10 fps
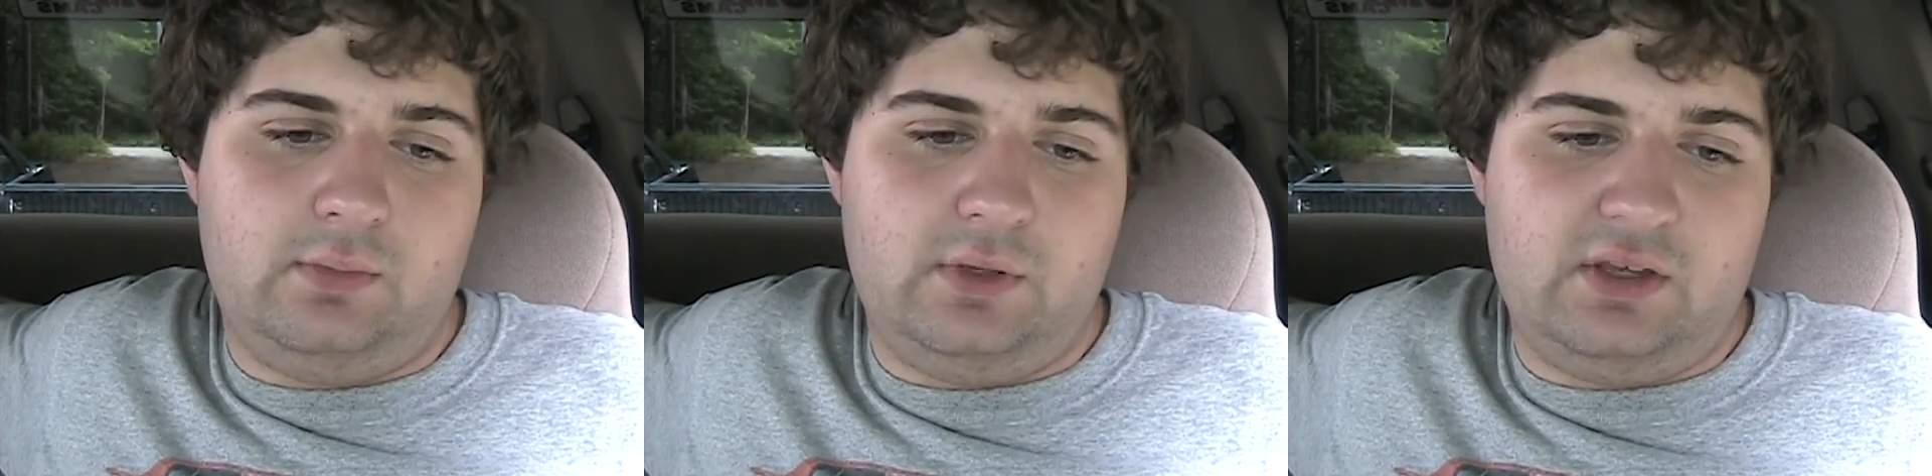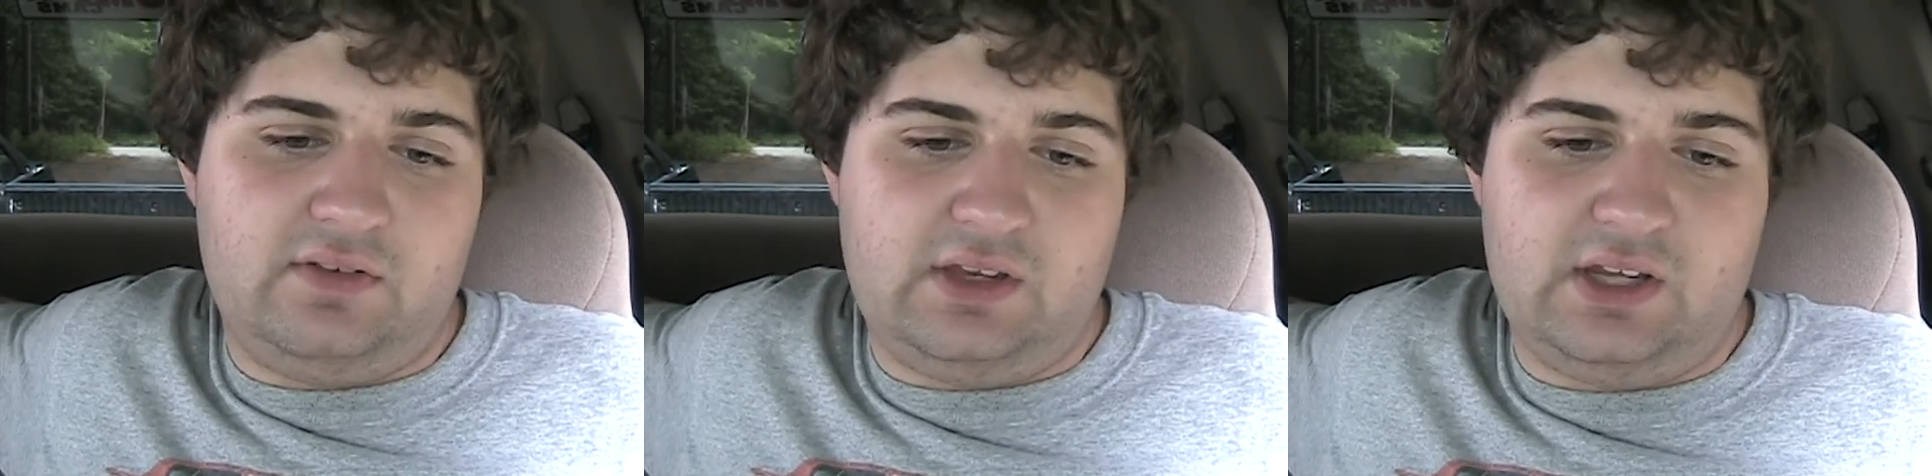
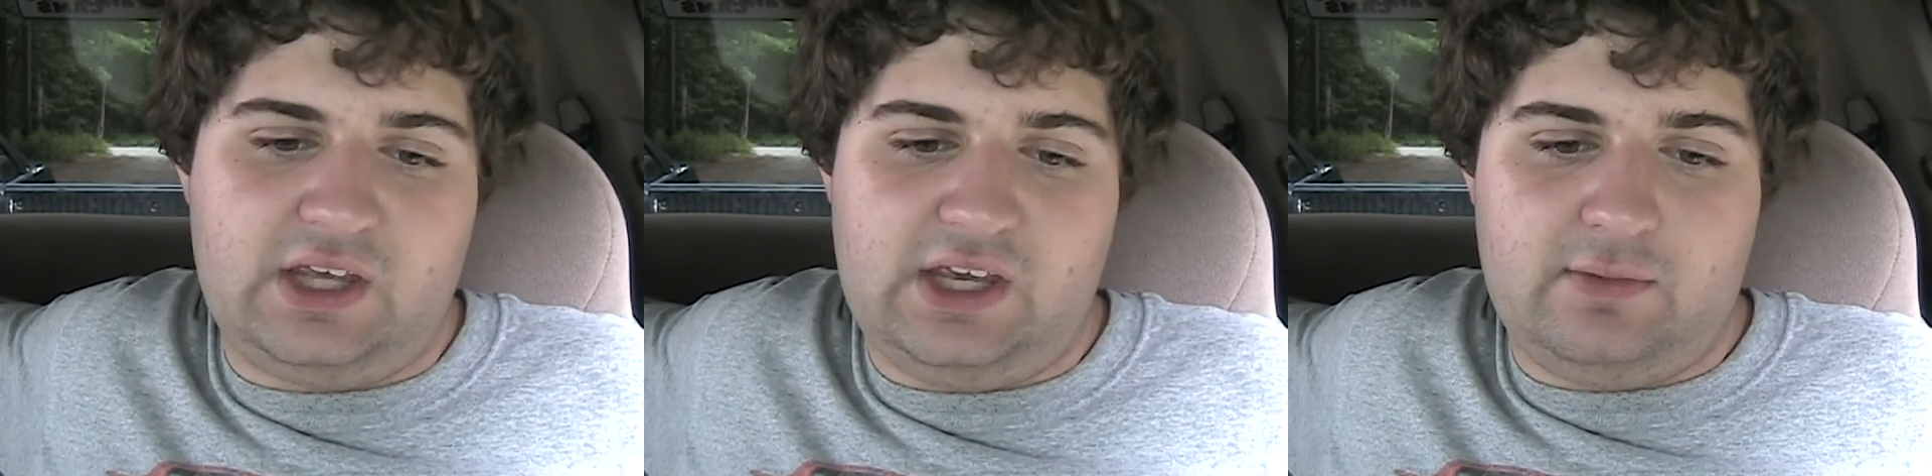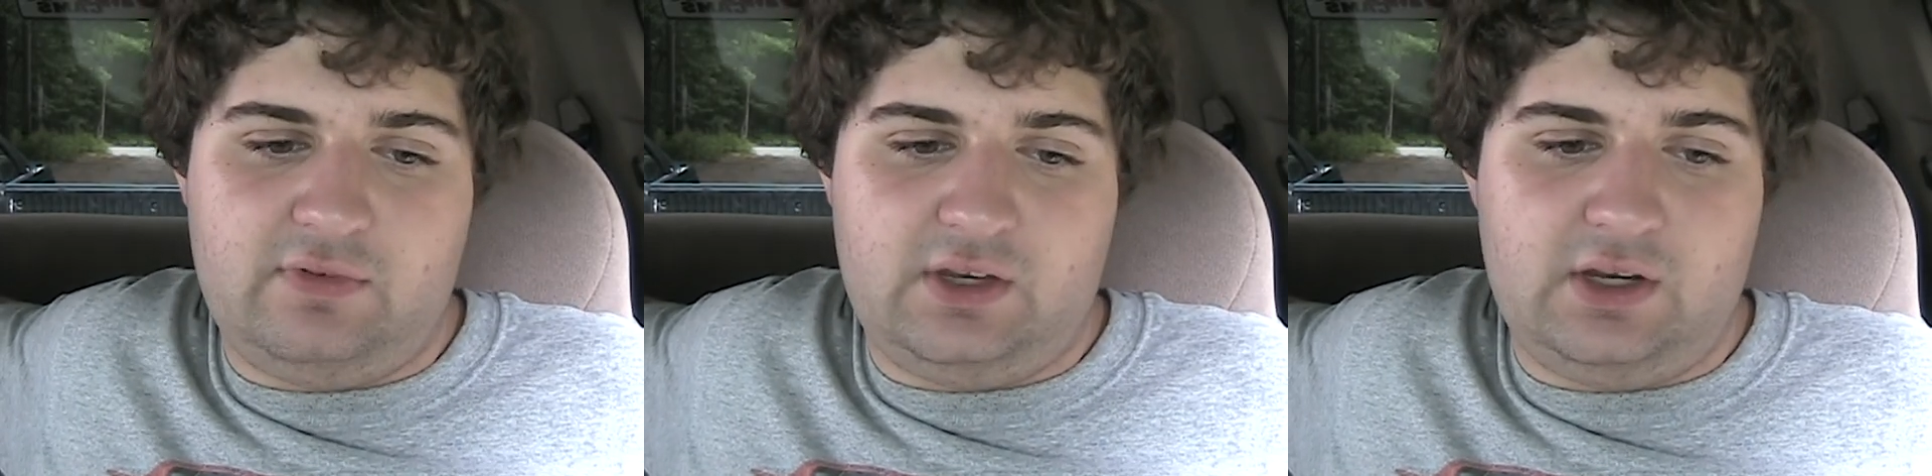because I got
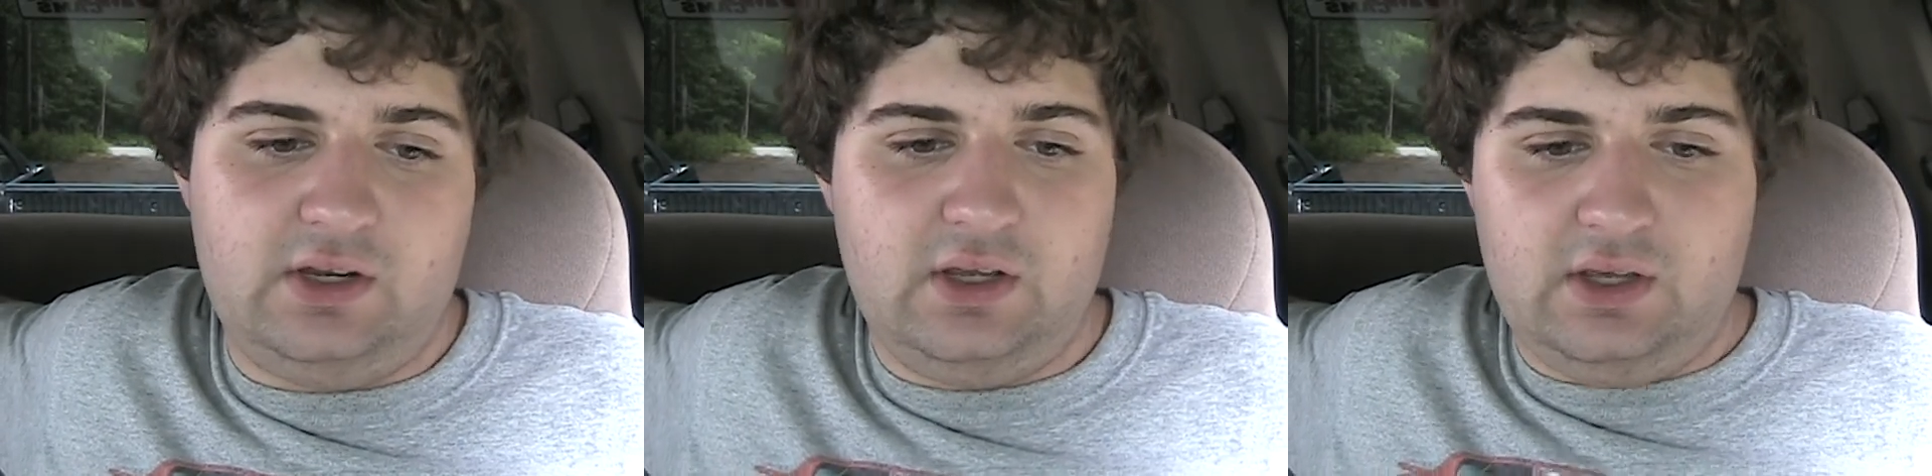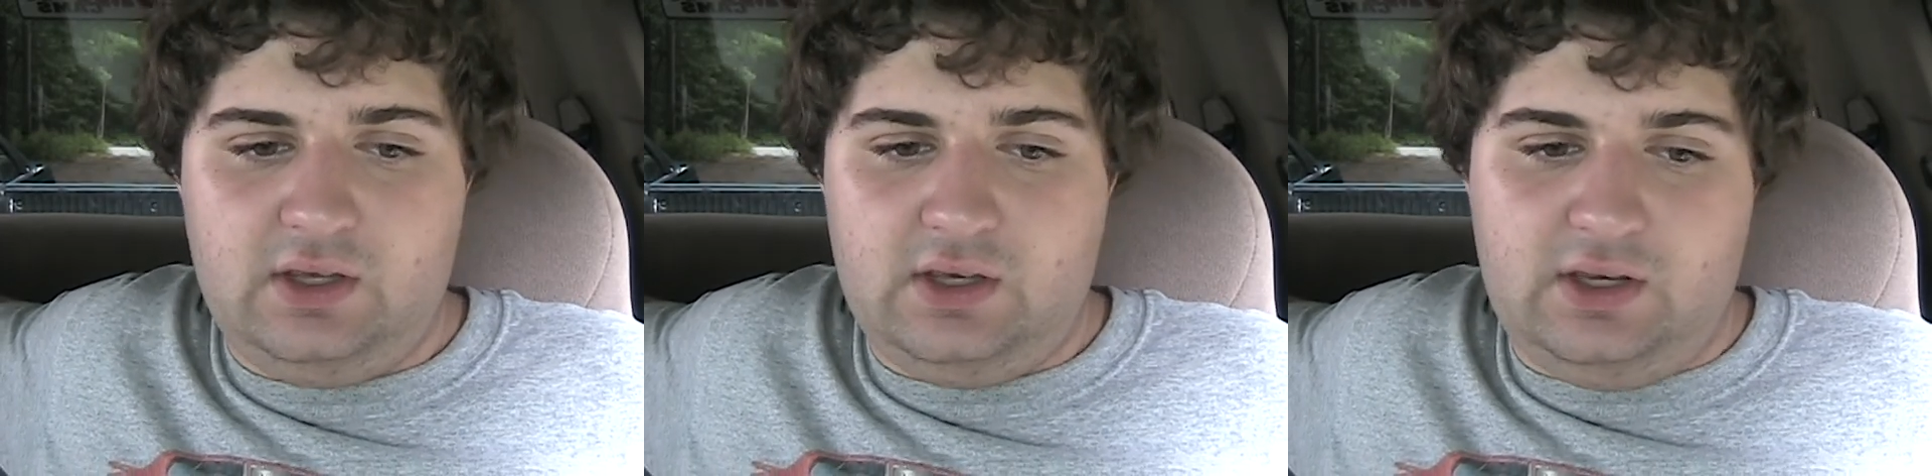cams in it
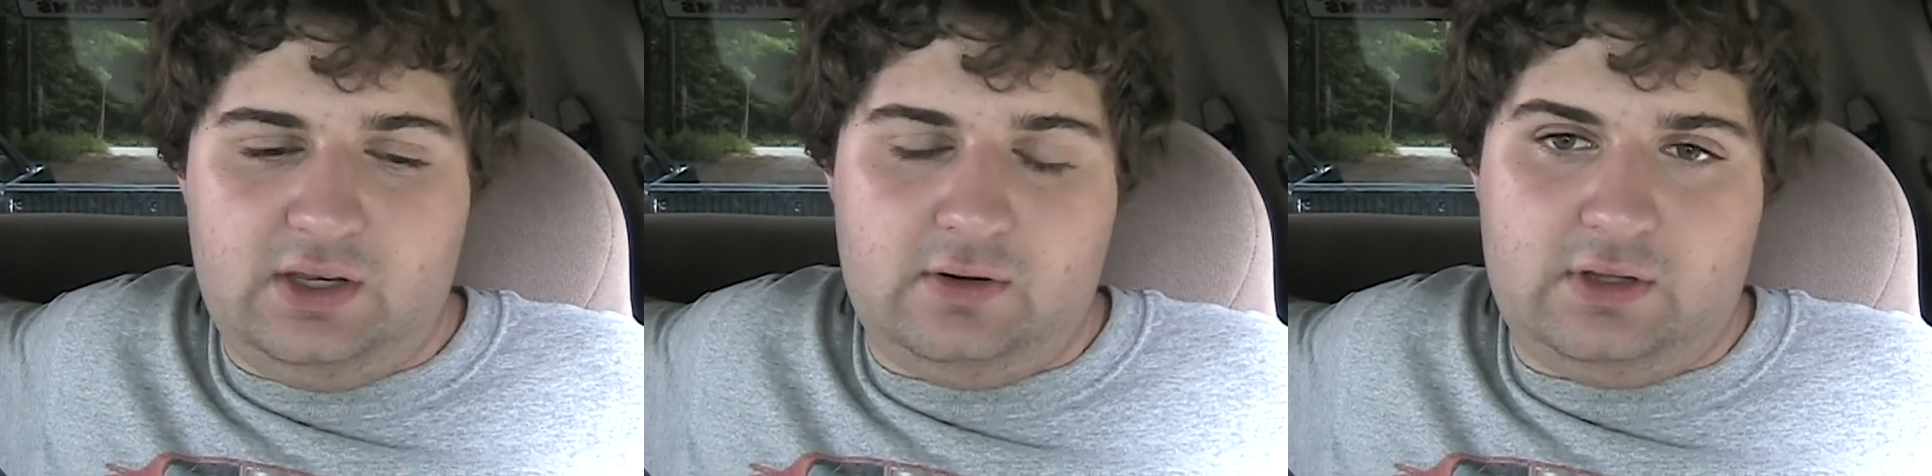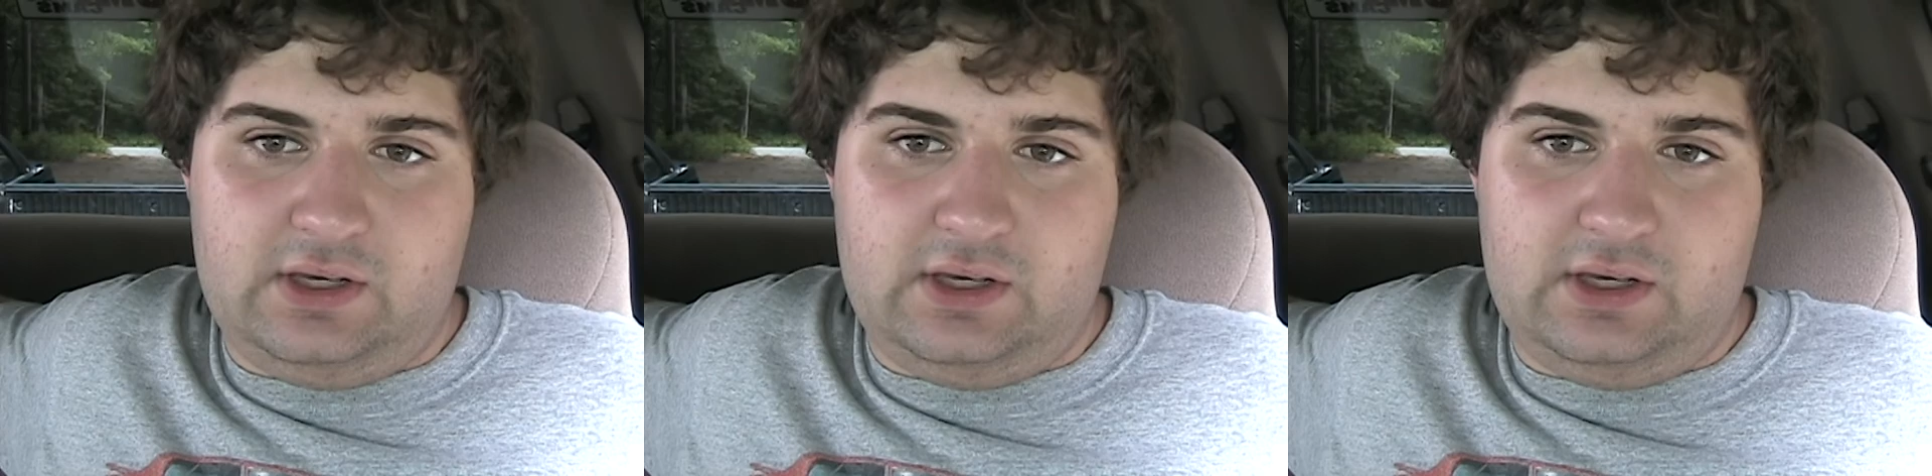and